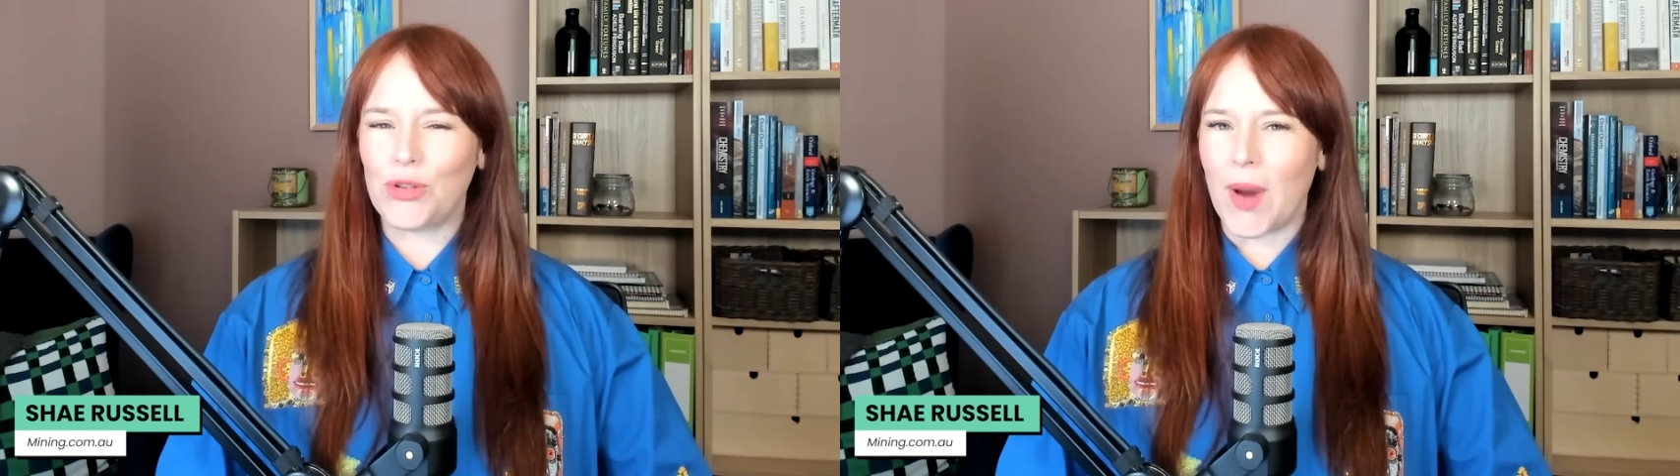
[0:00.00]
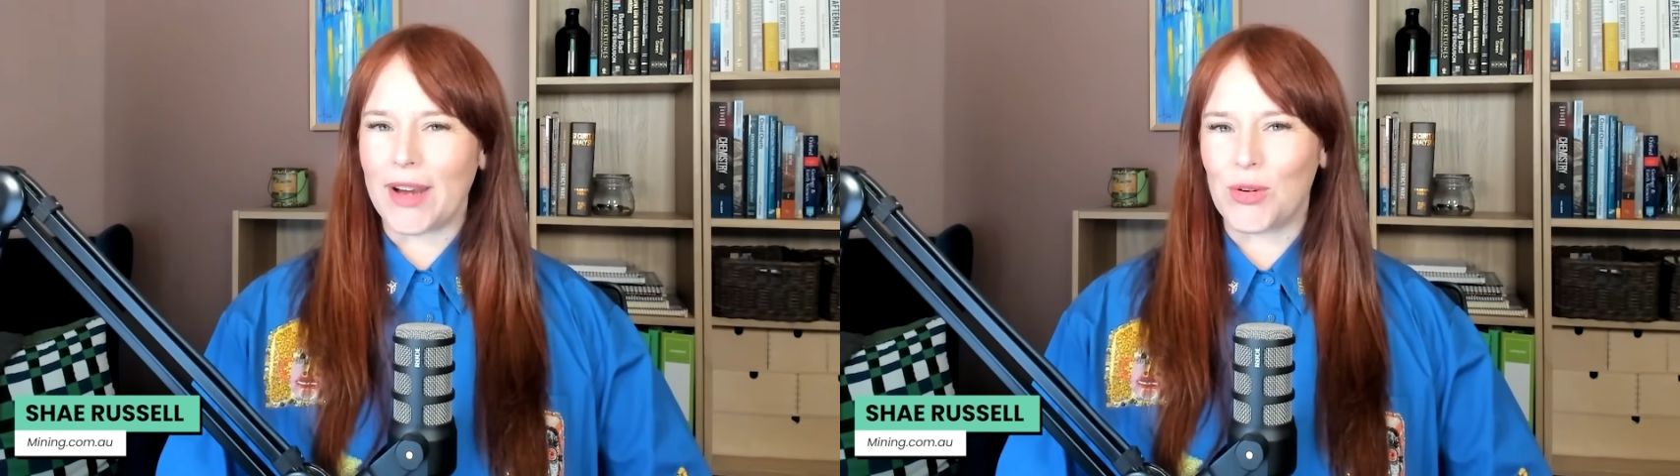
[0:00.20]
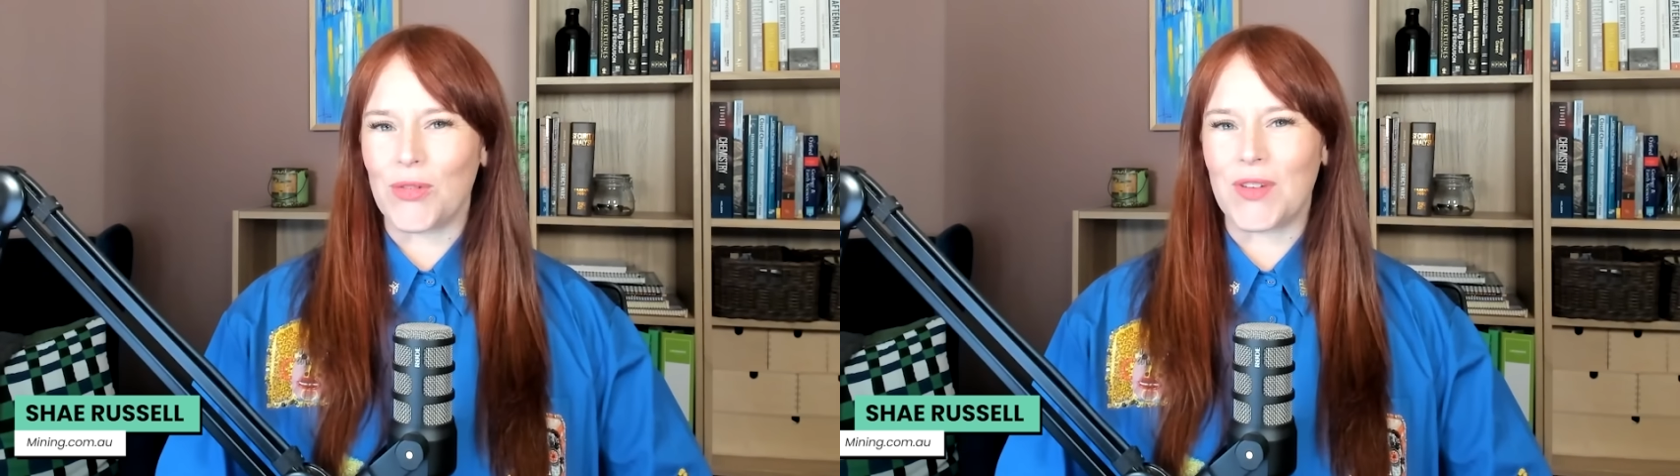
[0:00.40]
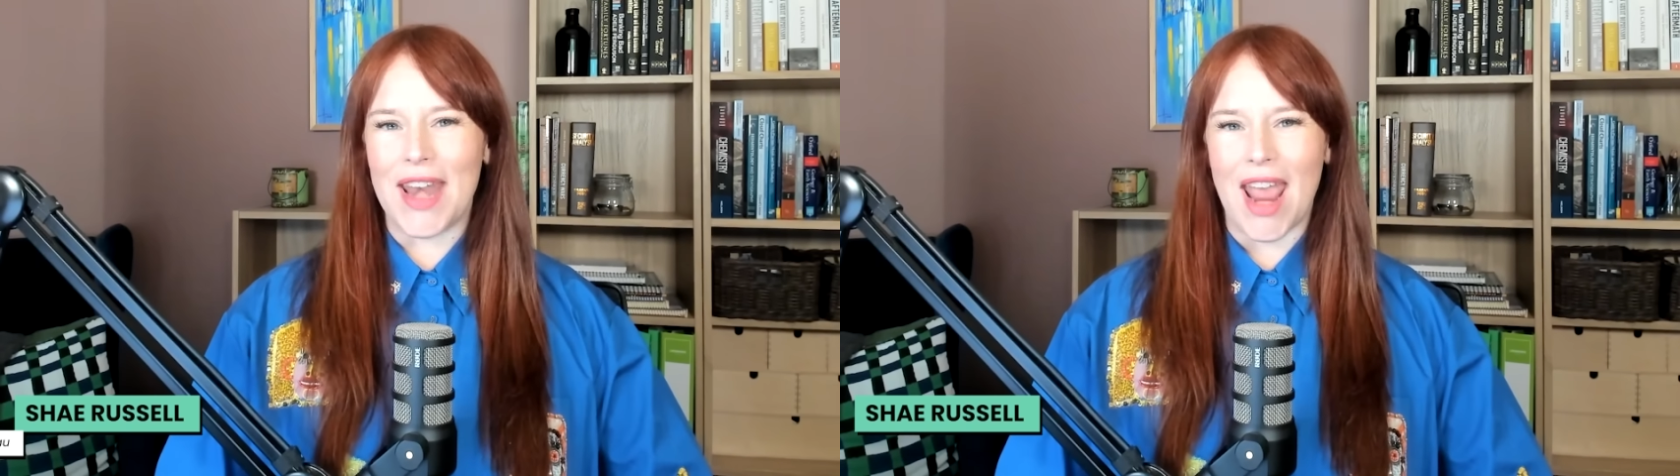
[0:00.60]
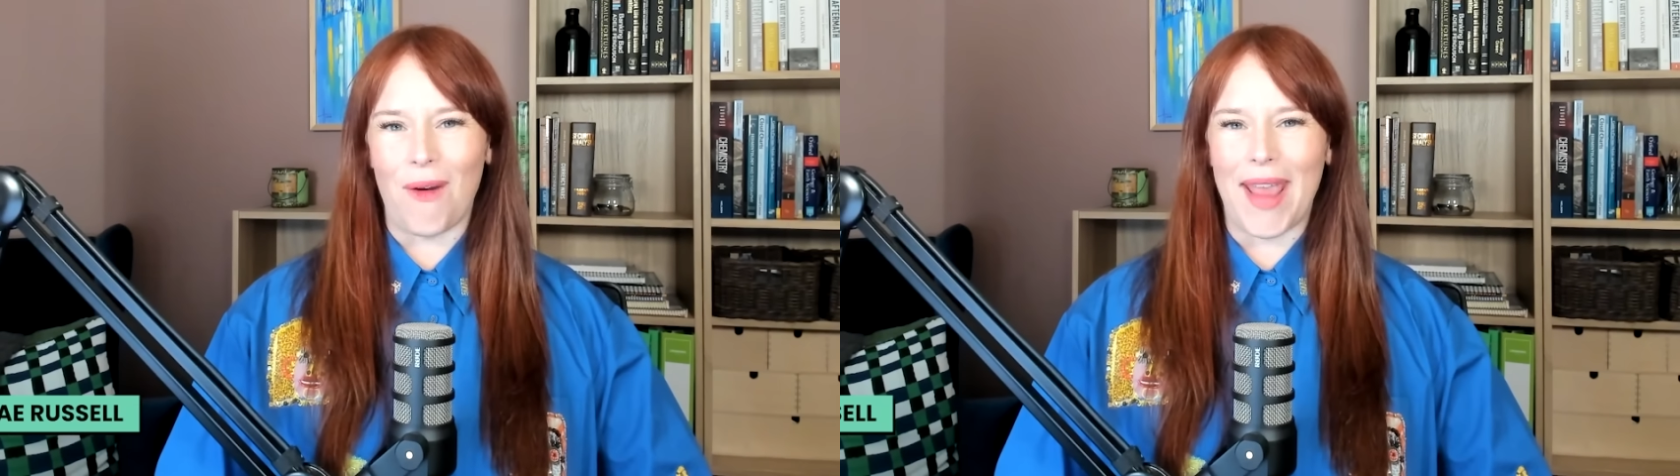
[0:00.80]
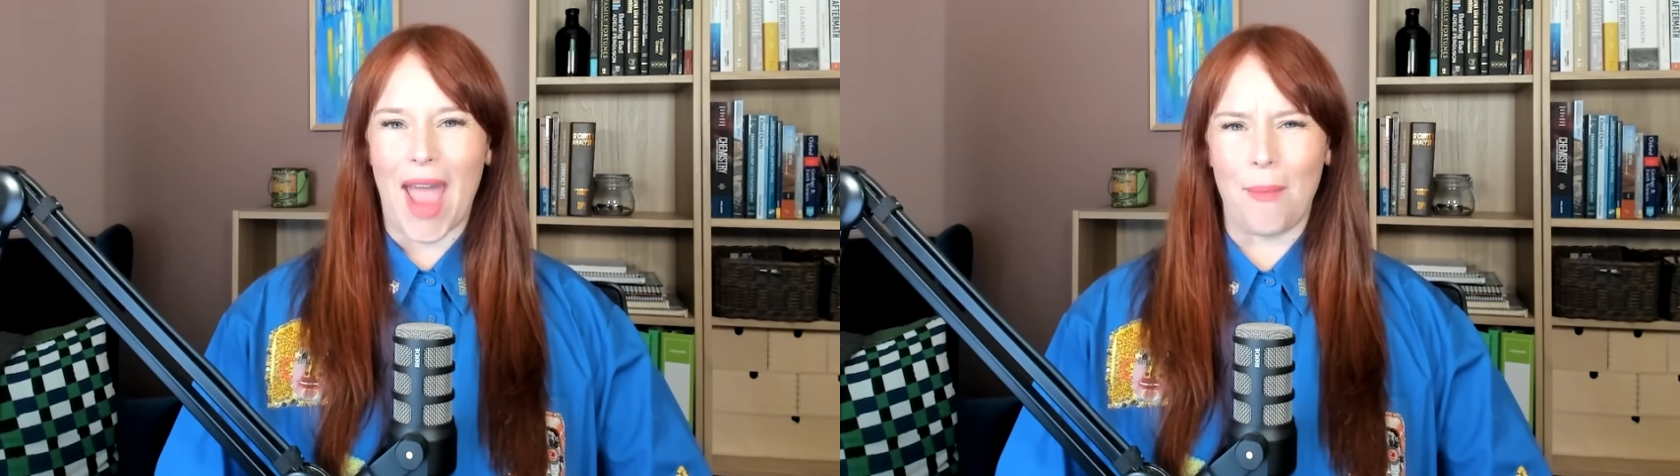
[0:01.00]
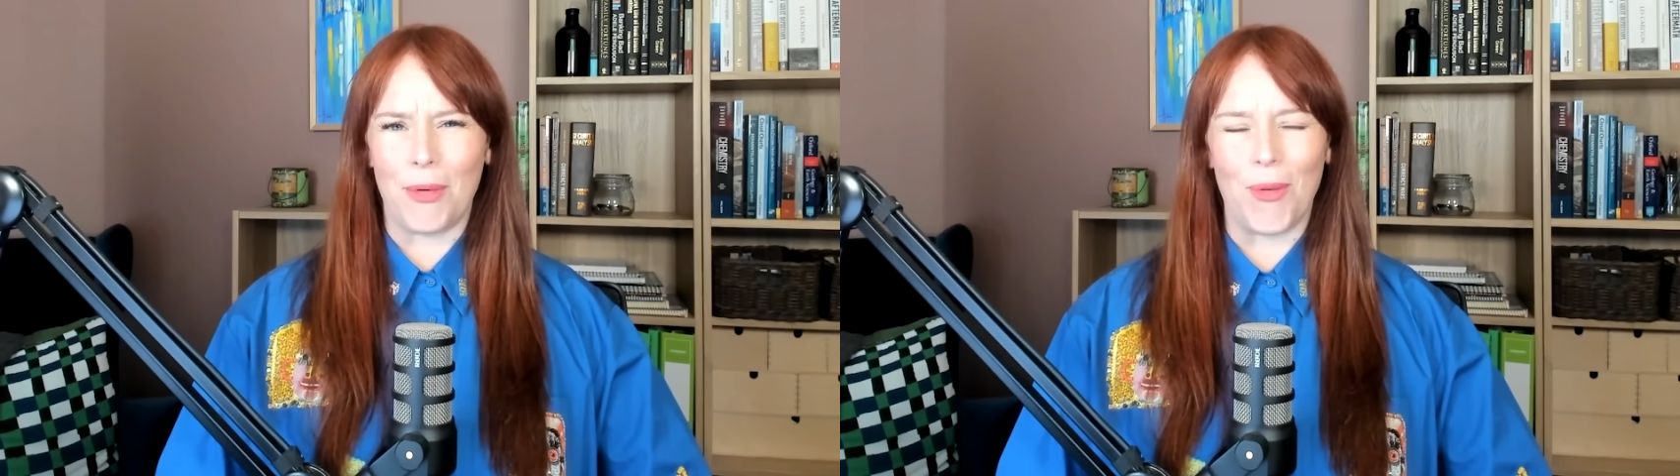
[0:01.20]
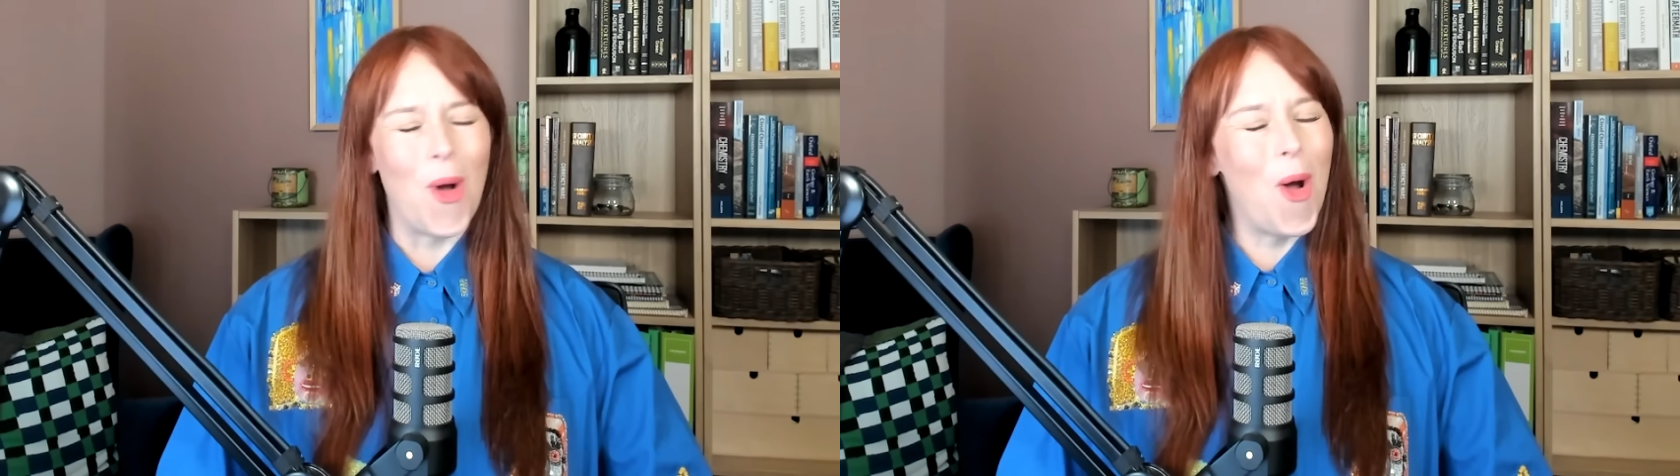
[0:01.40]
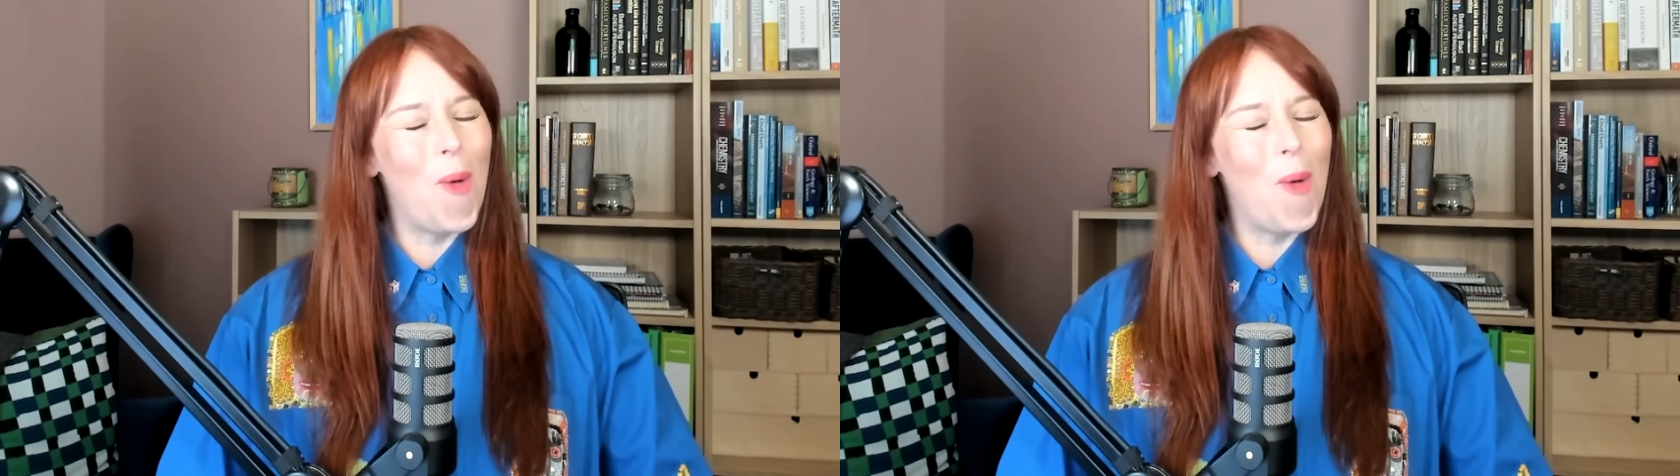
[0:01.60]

Director of Canary Capital.